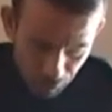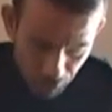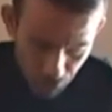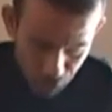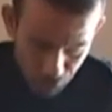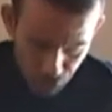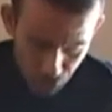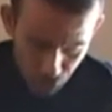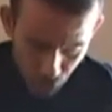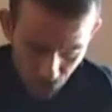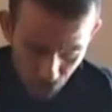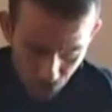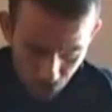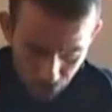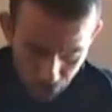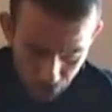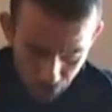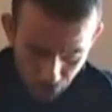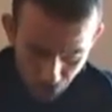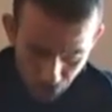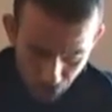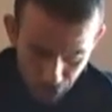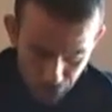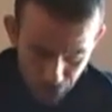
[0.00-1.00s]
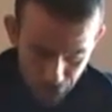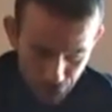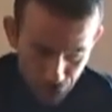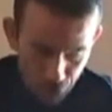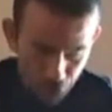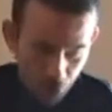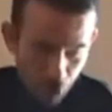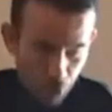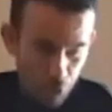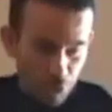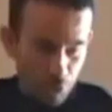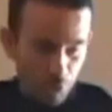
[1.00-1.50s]
so
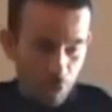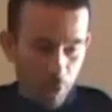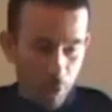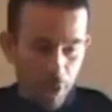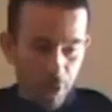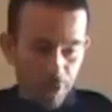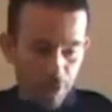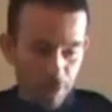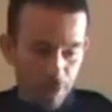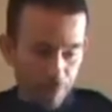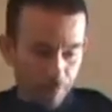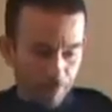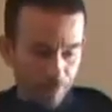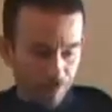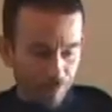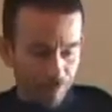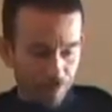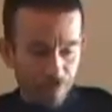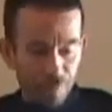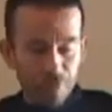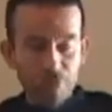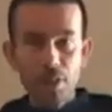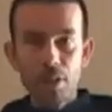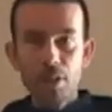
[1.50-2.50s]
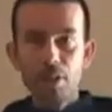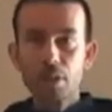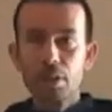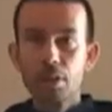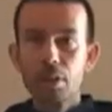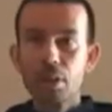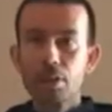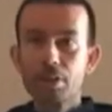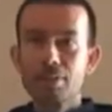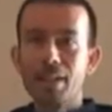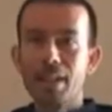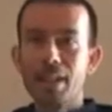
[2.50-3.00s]
starts with
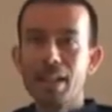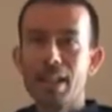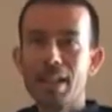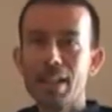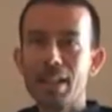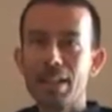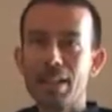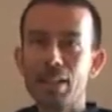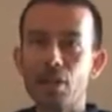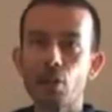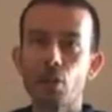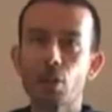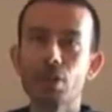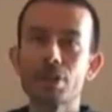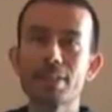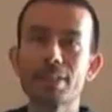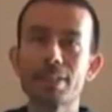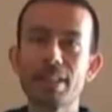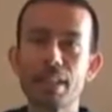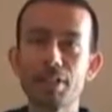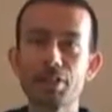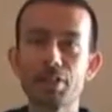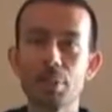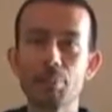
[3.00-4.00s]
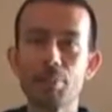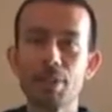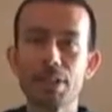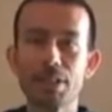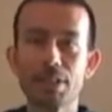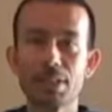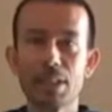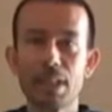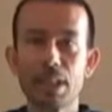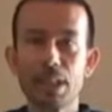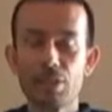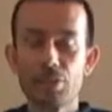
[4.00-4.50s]
tahini or sesame
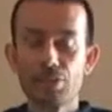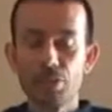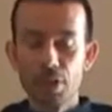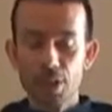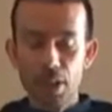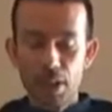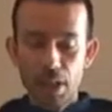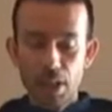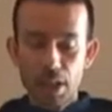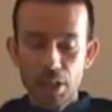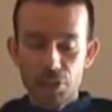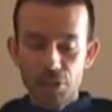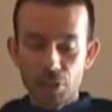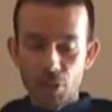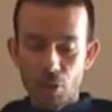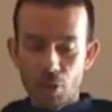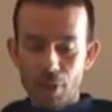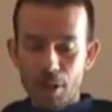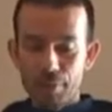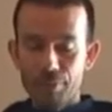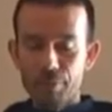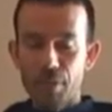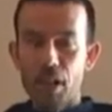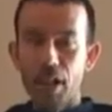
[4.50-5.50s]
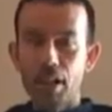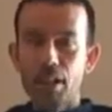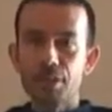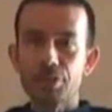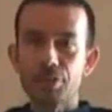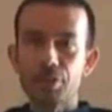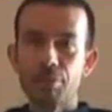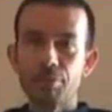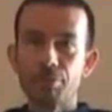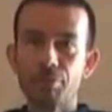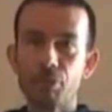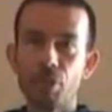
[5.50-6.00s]
seeds. So I've got
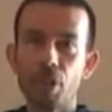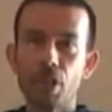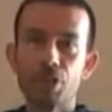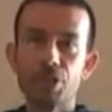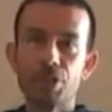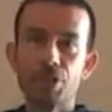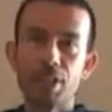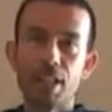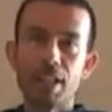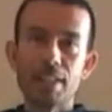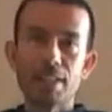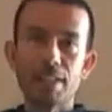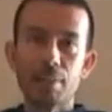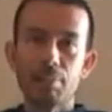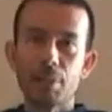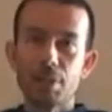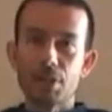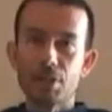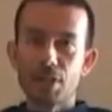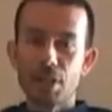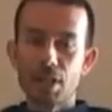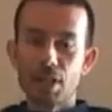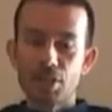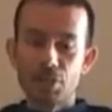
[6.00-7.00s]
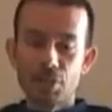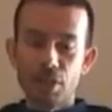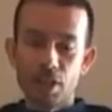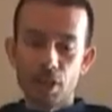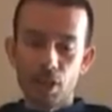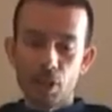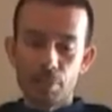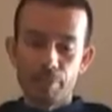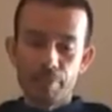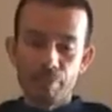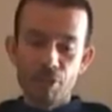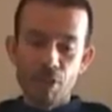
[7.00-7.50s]
some fresh sesame seeds
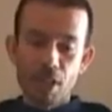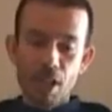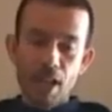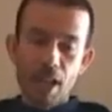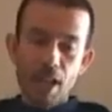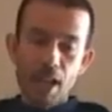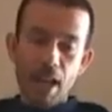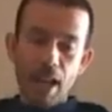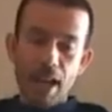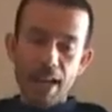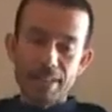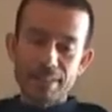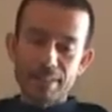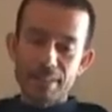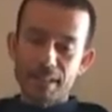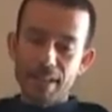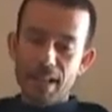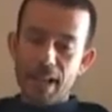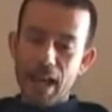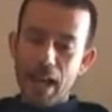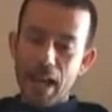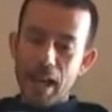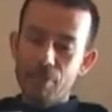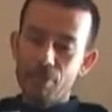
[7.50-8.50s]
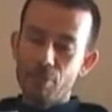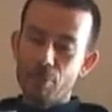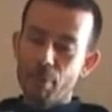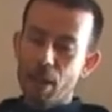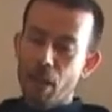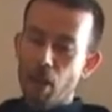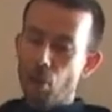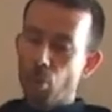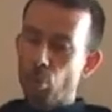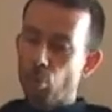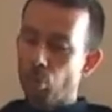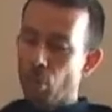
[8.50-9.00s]
here. I actually have
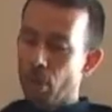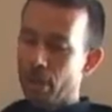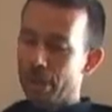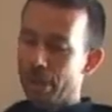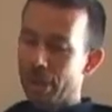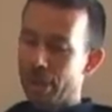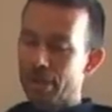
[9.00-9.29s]
about 1